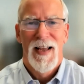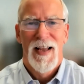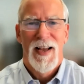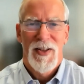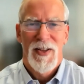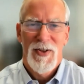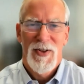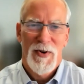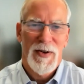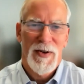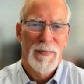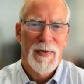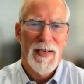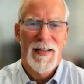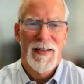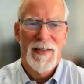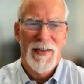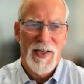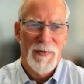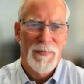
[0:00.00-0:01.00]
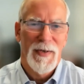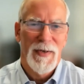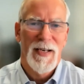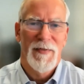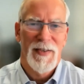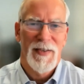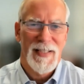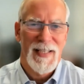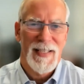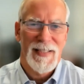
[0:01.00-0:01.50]
you can be a little bit
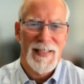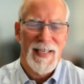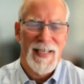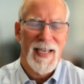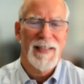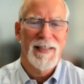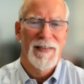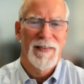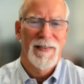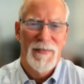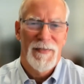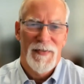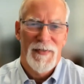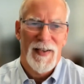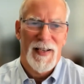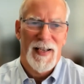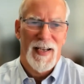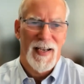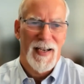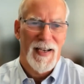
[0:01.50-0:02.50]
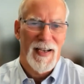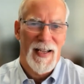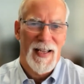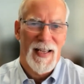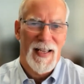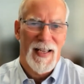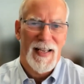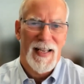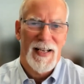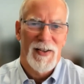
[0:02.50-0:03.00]
of a detective uh,
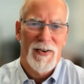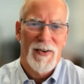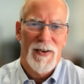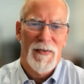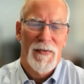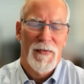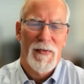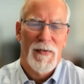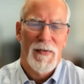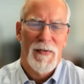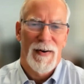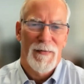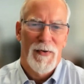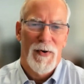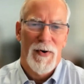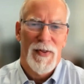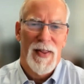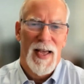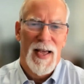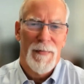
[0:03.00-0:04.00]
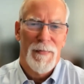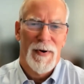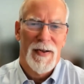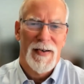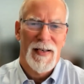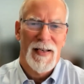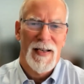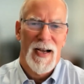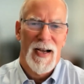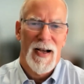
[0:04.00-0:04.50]
and, and, look for that.
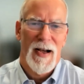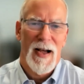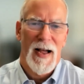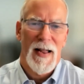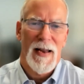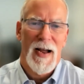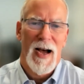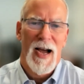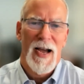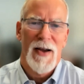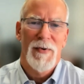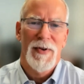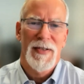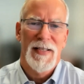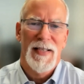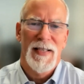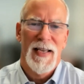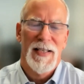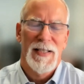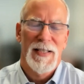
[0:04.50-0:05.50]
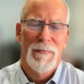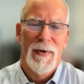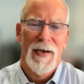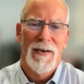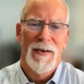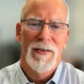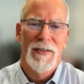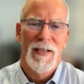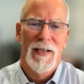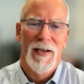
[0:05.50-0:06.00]
But uh, I would say it's
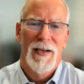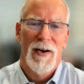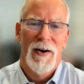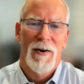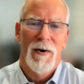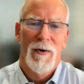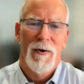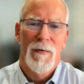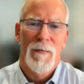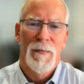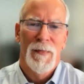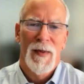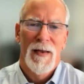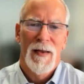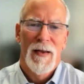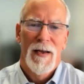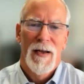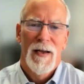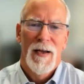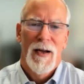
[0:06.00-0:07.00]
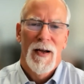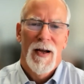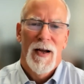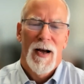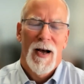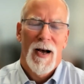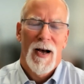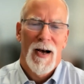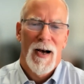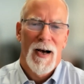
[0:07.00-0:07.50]
better to go,
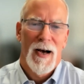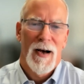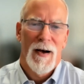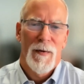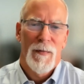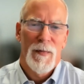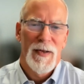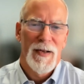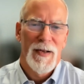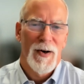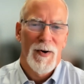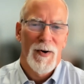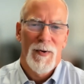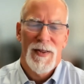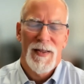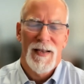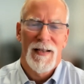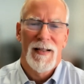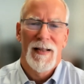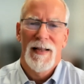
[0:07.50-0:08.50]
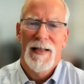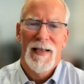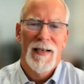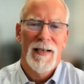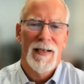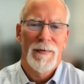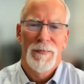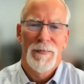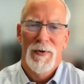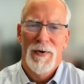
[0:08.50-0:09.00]
uh, you know, with a
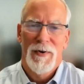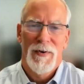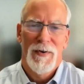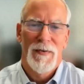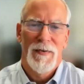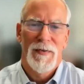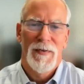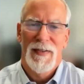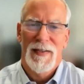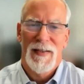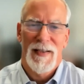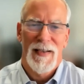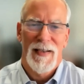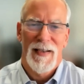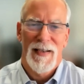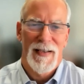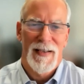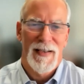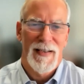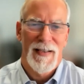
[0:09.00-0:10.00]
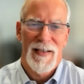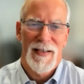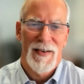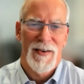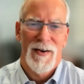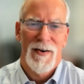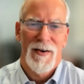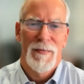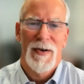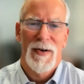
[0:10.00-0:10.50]
CLIA approved, uh, you
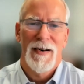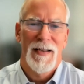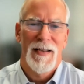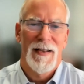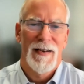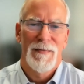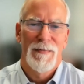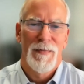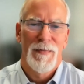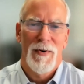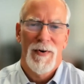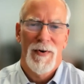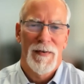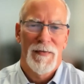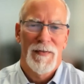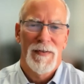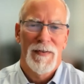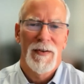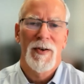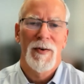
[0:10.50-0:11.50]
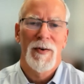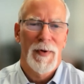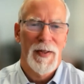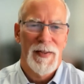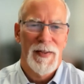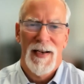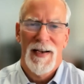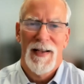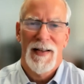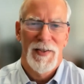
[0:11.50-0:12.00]
know, American Board of Clinical
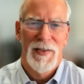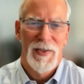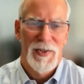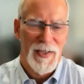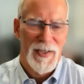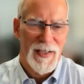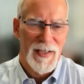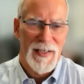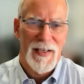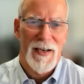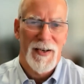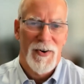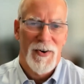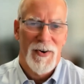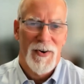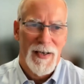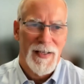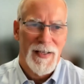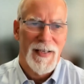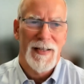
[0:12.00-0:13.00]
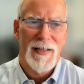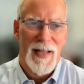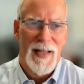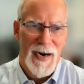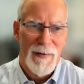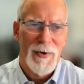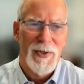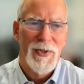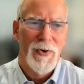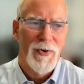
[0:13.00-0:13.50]
Pathology accredited
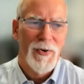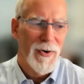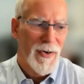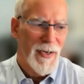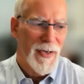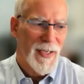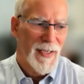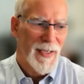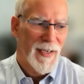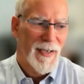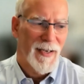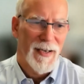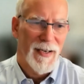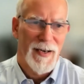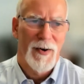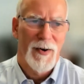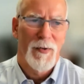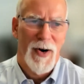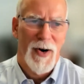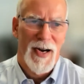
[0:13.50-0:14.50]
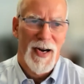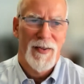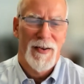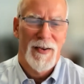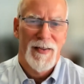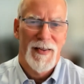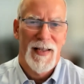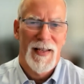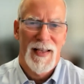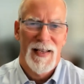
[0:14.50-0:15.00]
laboratory
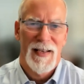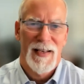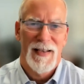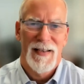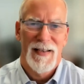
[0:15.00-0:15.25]
rather than